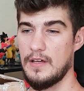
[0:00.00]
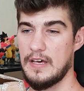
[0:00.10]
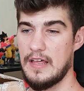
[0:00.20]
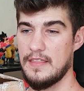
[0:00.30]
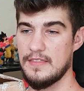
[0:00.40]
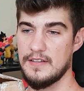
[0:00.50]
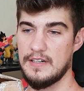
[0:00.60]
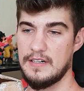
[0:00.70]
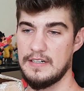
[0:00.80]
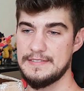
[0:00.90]
and
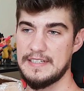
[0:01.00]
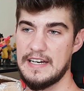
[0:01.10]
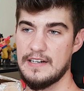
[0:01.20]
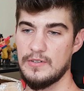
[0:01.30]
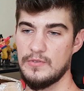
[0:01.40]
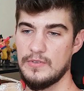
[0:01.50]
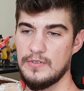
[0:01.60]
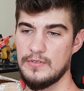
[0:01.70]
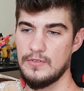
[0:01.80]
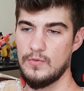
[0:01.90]
uh, they're
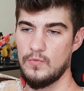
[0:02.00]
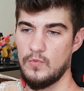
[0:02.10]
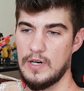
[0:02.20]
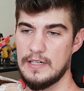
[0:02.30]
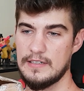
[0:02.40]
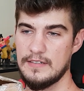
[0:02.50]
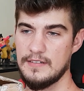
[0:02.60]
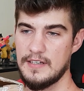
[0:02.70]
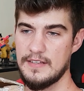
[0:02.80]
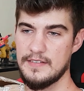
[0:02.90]
one
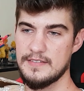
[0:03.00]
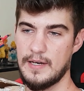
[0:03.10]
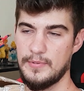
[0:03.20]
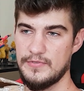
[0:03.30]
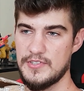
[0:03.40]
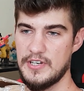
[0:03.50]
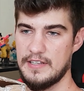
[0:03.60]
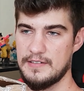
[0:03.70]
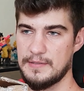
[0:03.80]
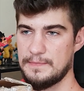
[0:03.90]
in the top of each other